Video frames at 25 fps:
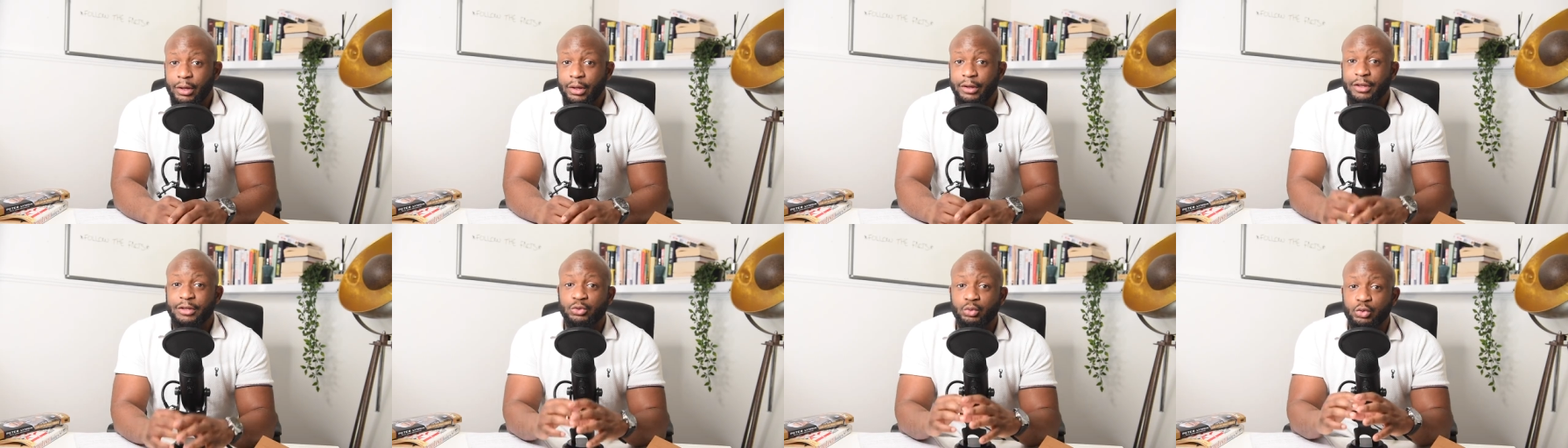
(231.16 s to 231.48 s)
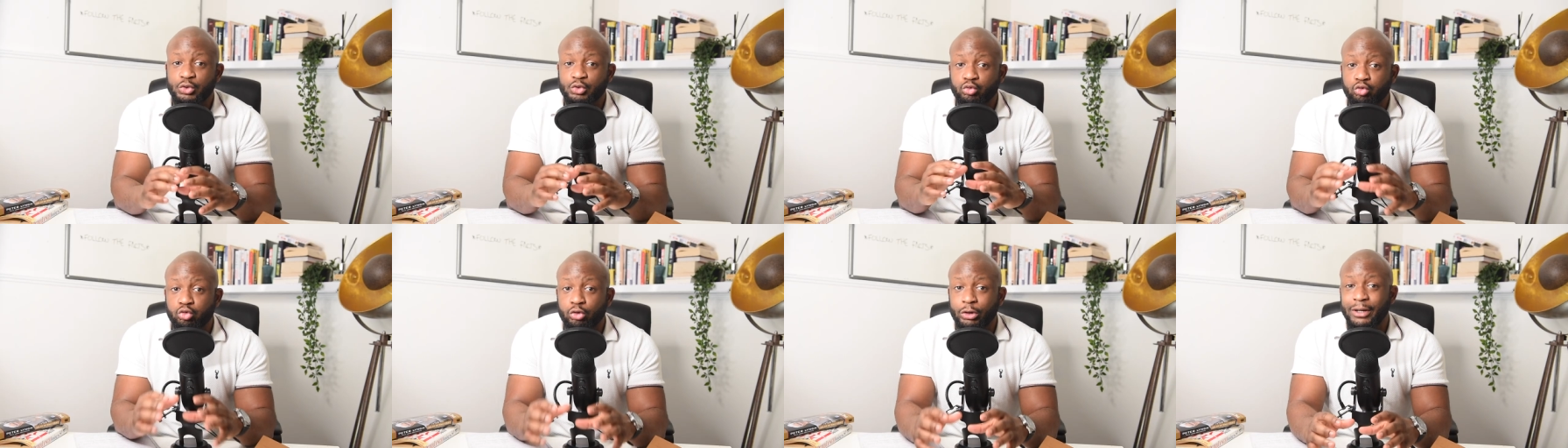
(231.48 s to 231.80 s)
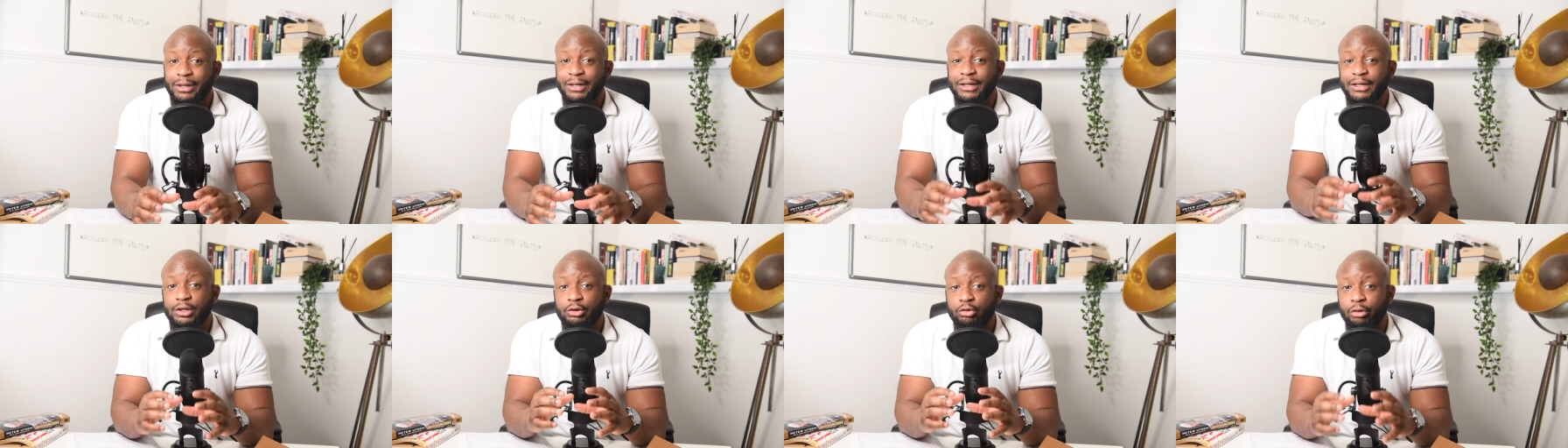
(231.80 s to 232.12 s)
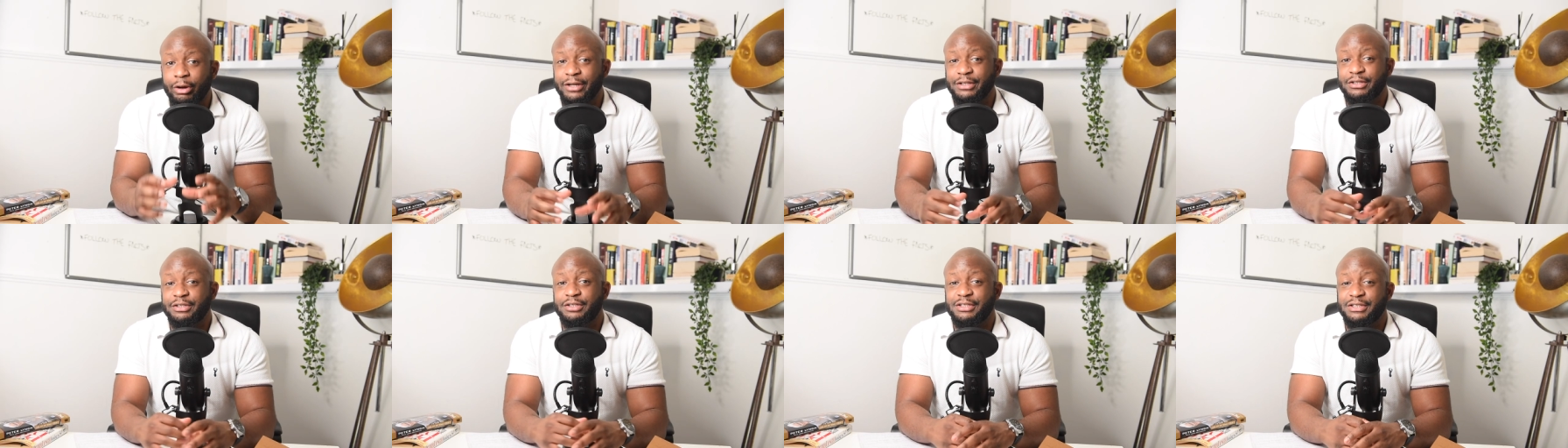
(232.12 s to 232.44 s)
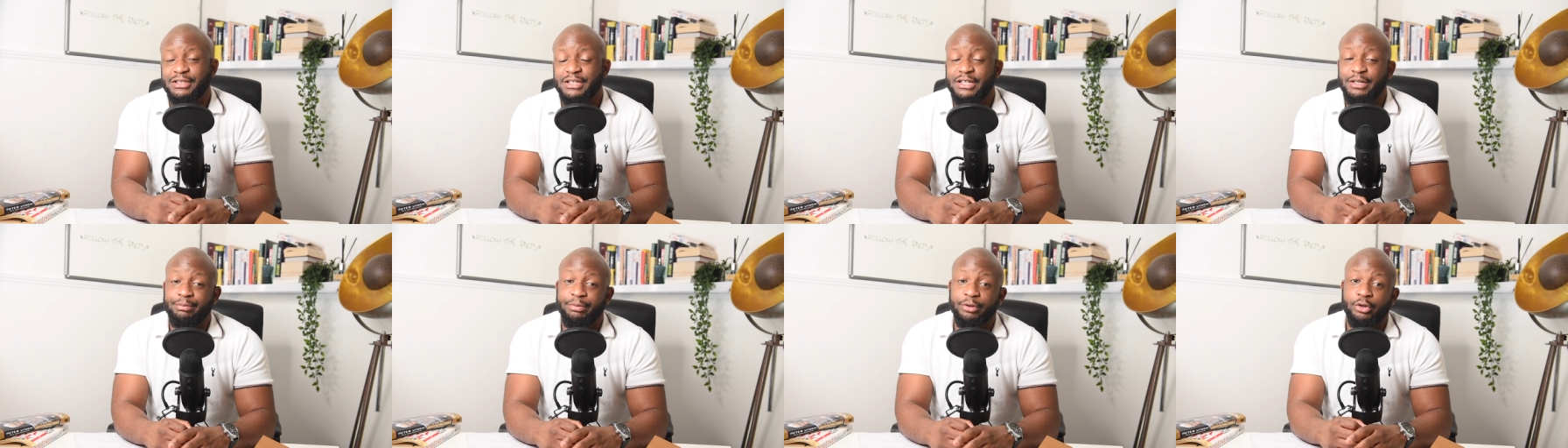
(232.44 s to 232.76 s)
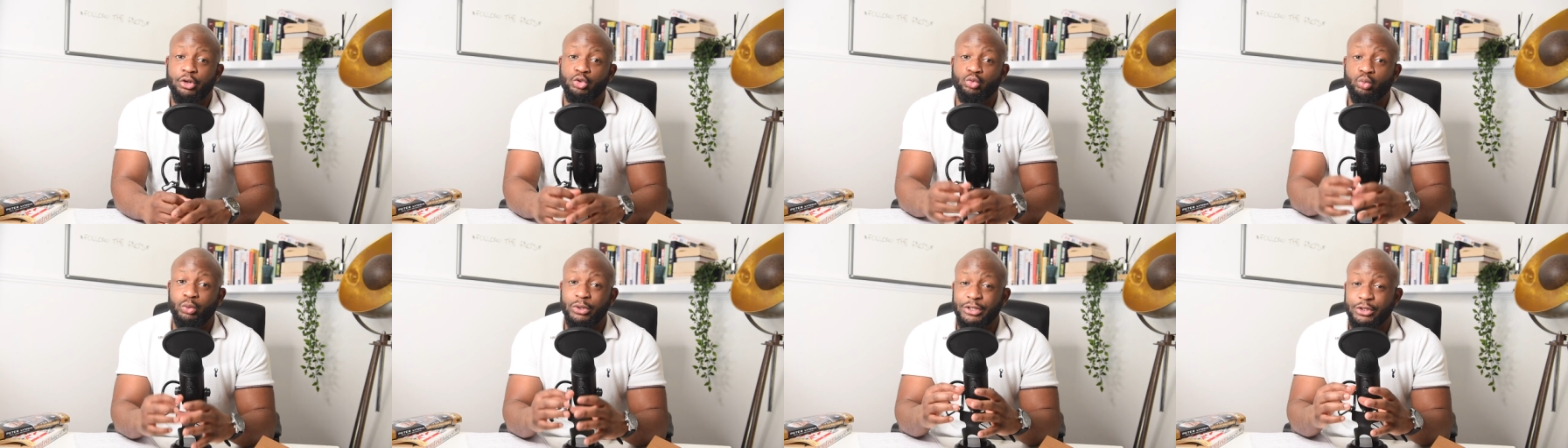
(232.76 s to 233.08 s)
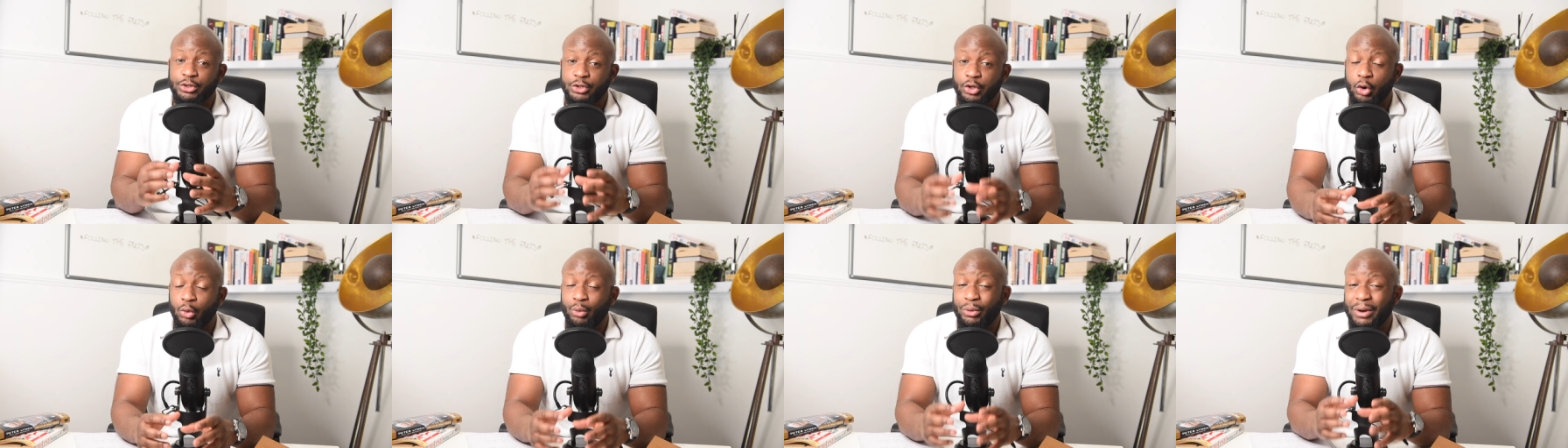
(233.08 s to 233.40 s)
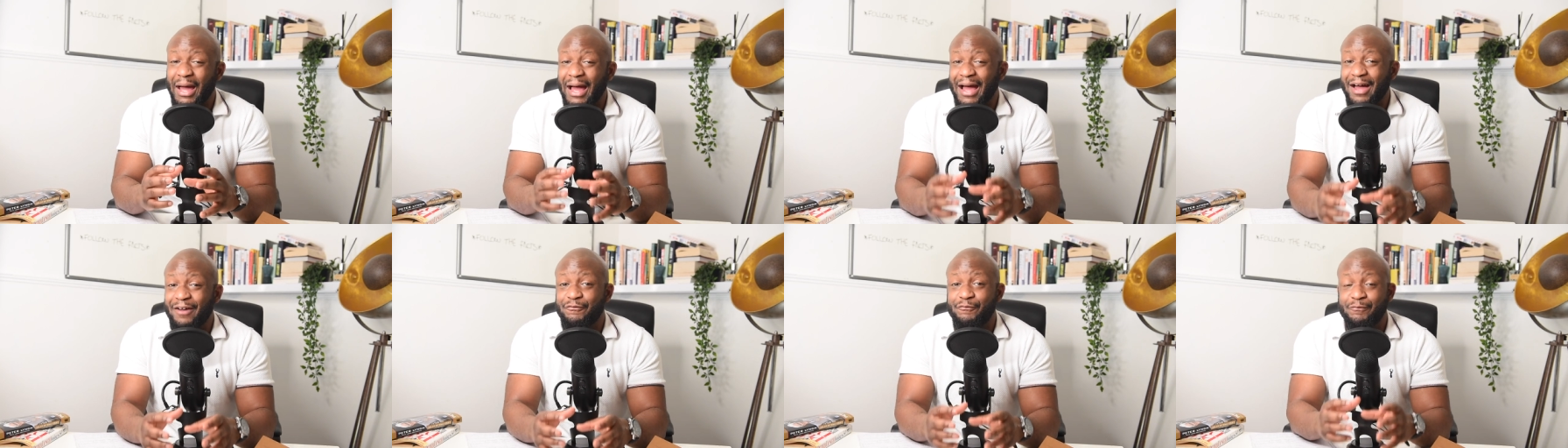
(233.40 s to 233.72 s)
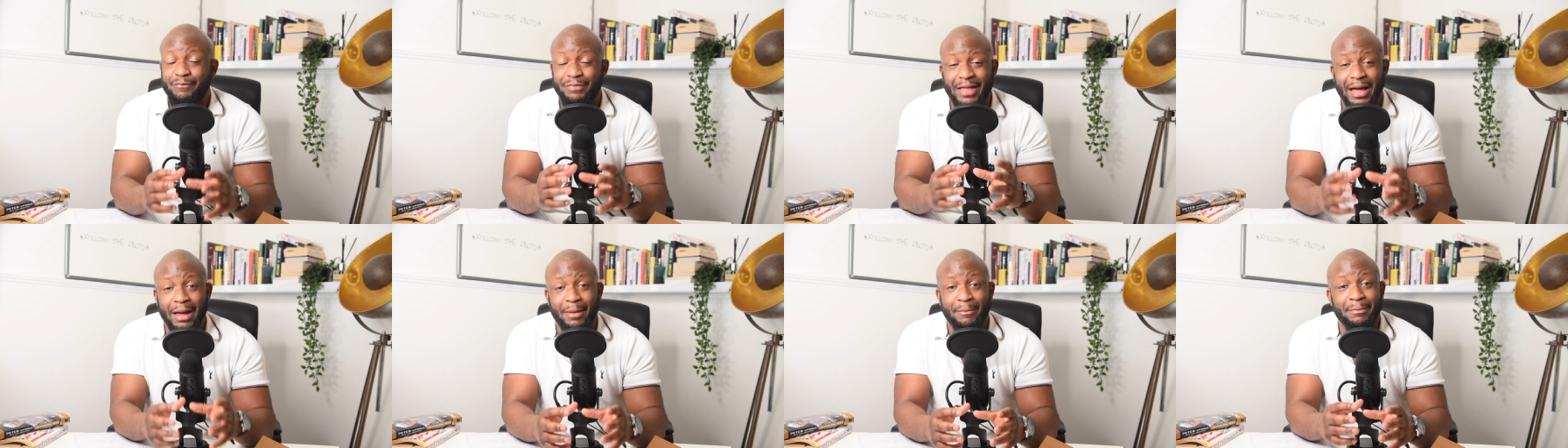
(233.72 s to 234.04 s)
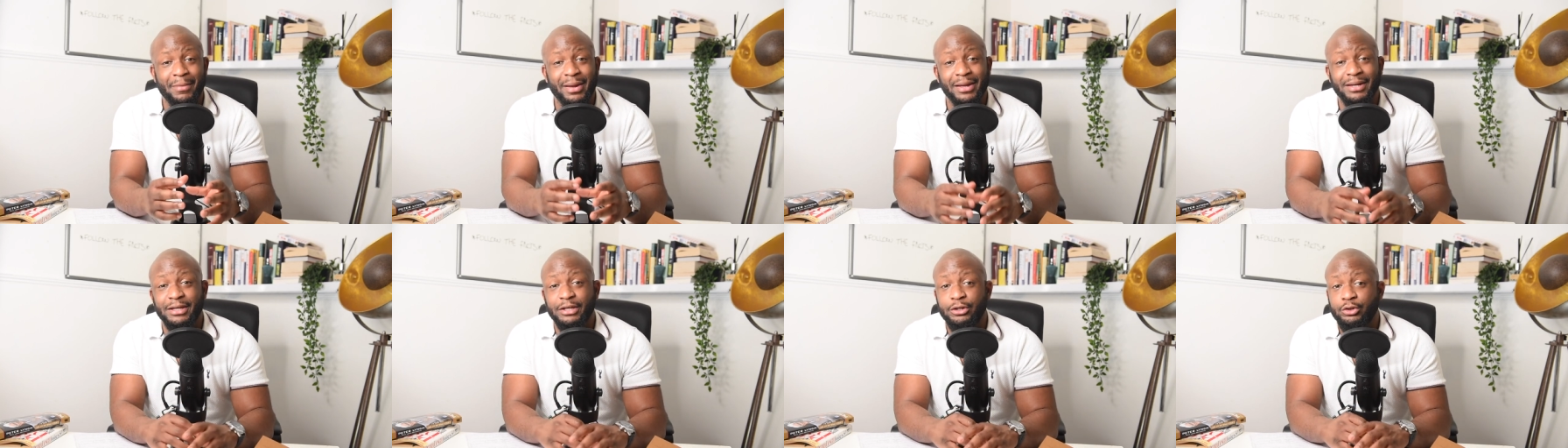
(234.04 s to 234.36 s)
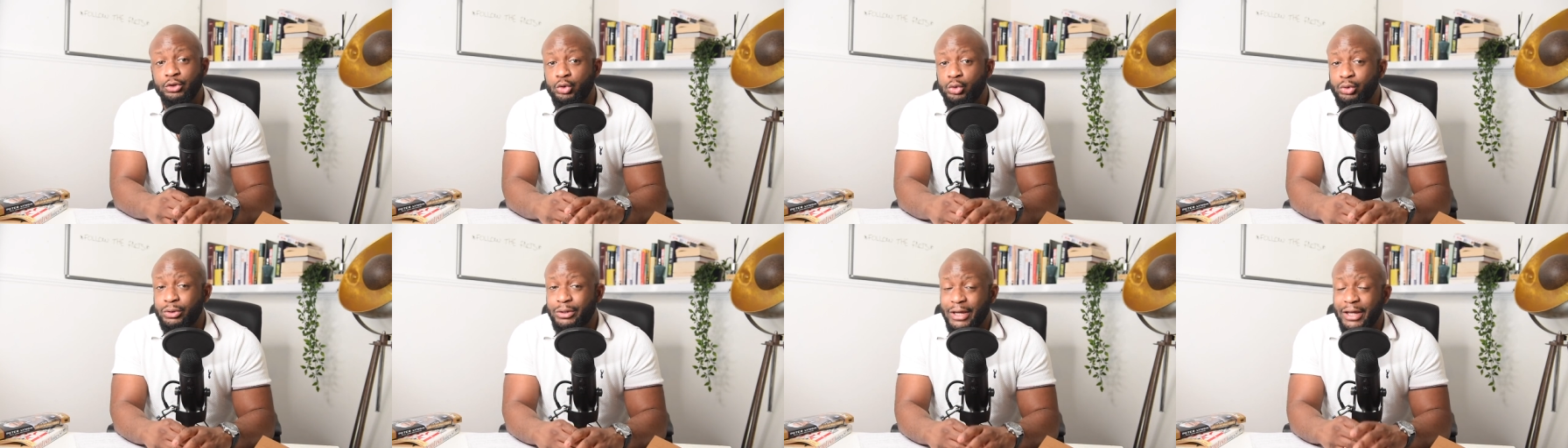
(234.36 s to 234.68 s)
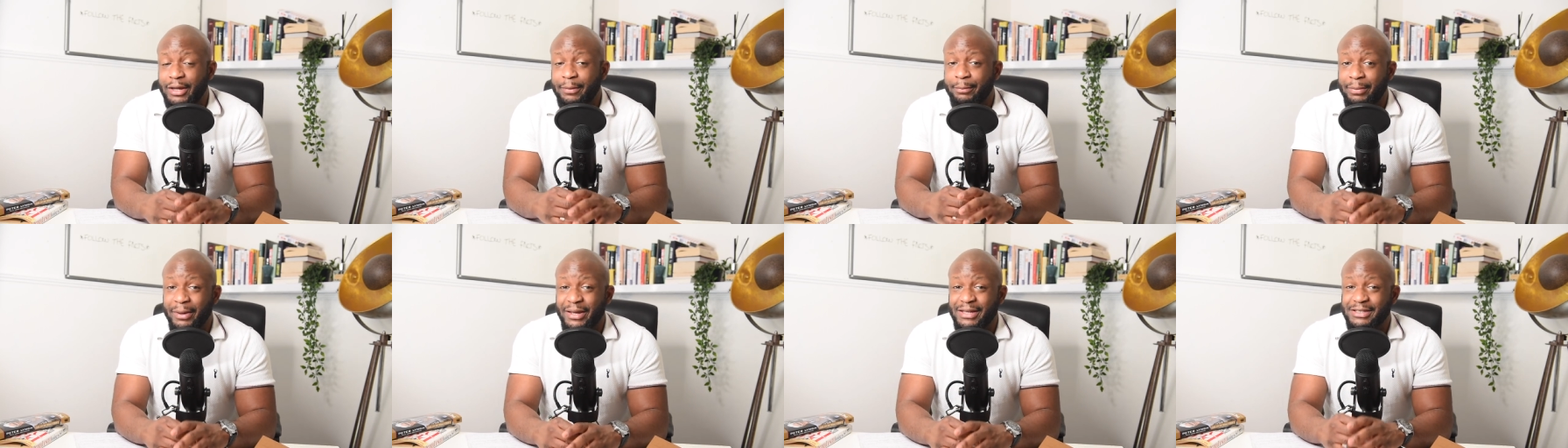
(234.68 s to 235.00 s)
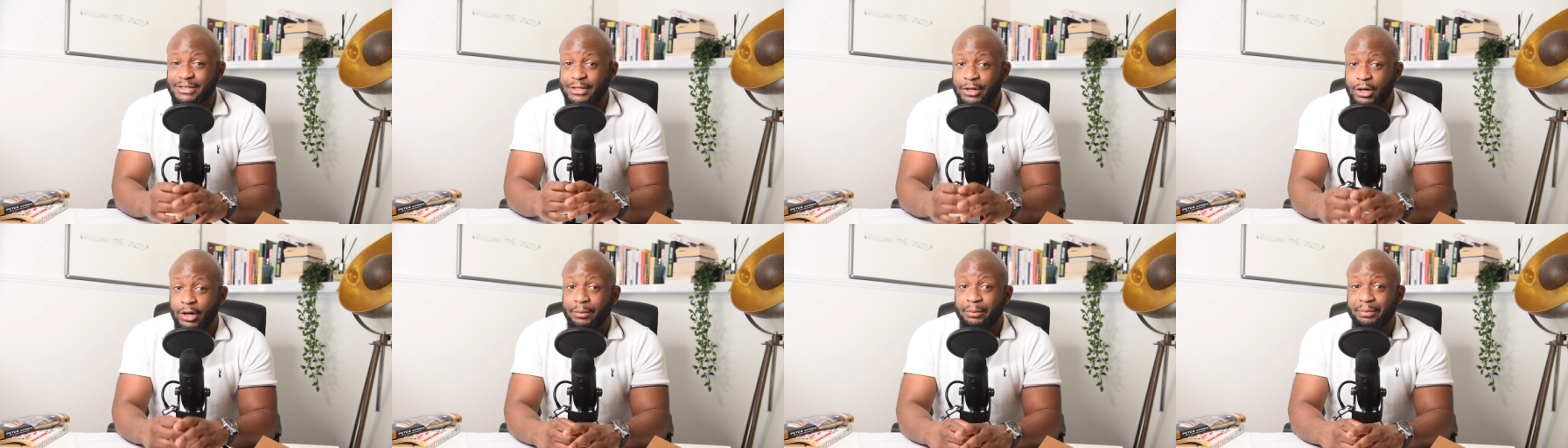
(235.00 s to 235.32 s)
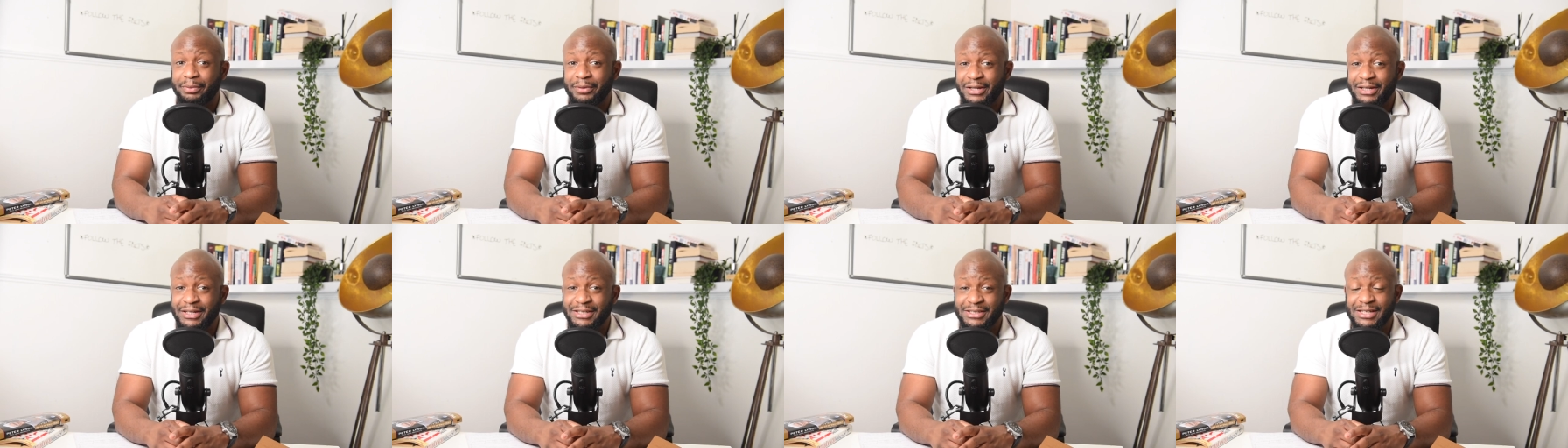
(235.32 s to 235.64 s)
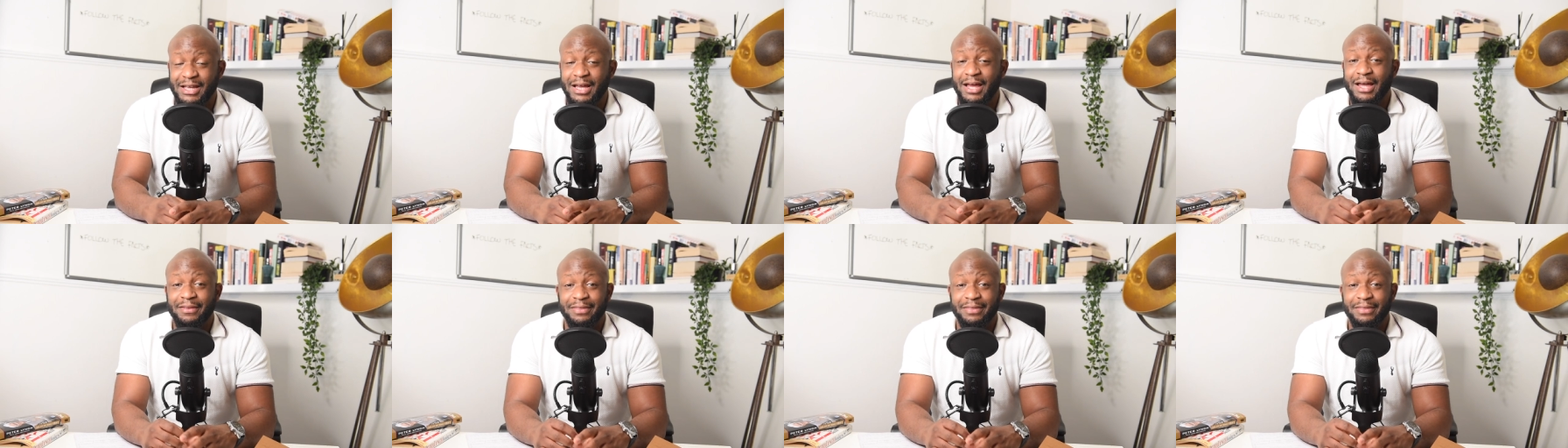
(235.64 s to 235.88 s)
Now, this was really great to see because we don't have that many UK based companies